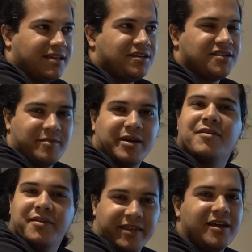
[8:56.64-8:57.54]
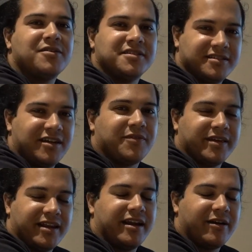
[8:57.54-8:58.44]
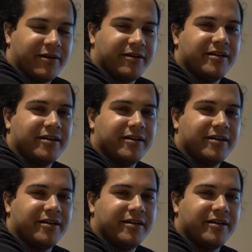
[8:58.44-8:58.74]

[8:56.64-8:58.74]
Just about everything else is definitely getting hairier.